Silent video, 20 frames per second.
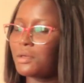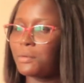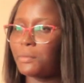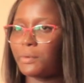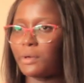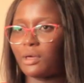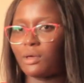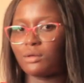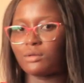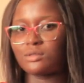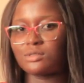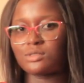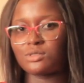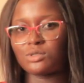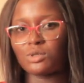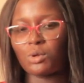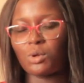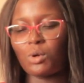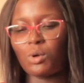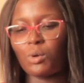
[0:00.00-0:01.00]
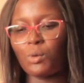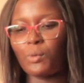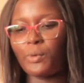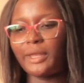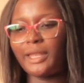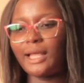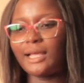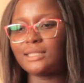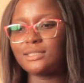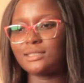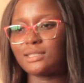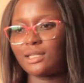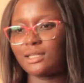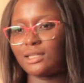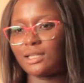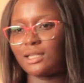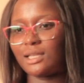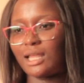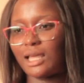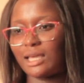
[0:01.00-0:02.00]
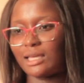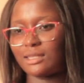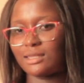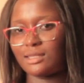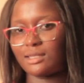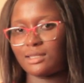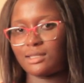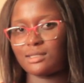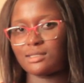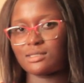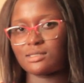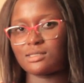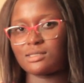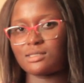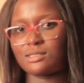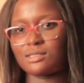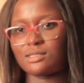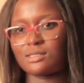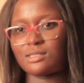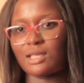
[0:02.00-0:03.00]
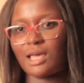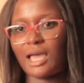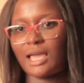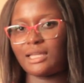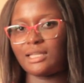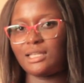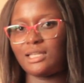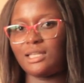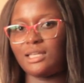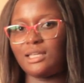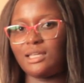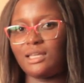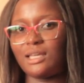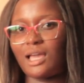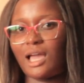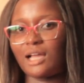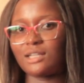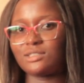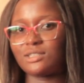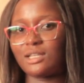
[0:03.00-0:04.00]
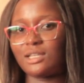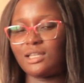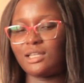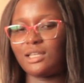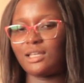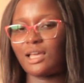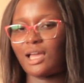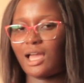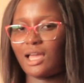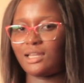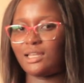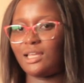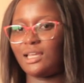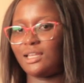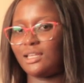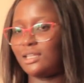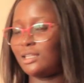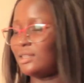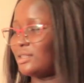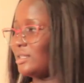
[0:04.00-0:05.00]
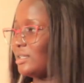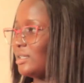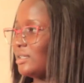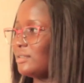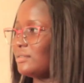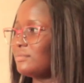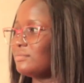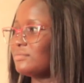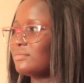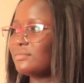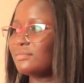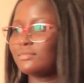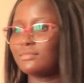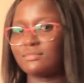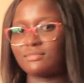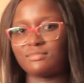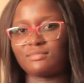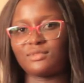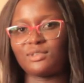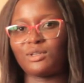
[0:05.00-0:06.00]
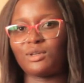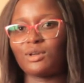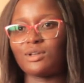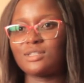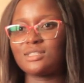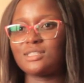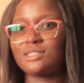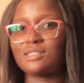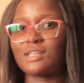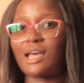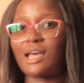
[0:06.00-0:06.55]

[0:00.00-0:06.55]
Well, so when I started like this, I didn't actually had anything. Because